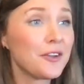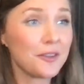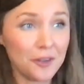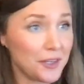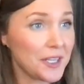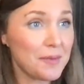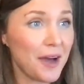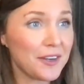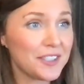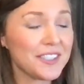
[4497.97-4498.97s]
learning
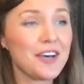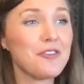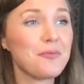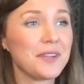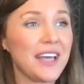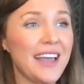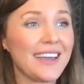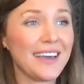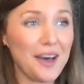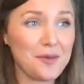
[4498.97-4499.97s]
about yourself, but
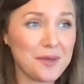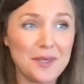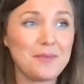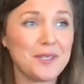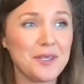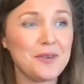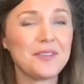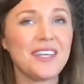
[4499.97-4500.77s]
like helping them too.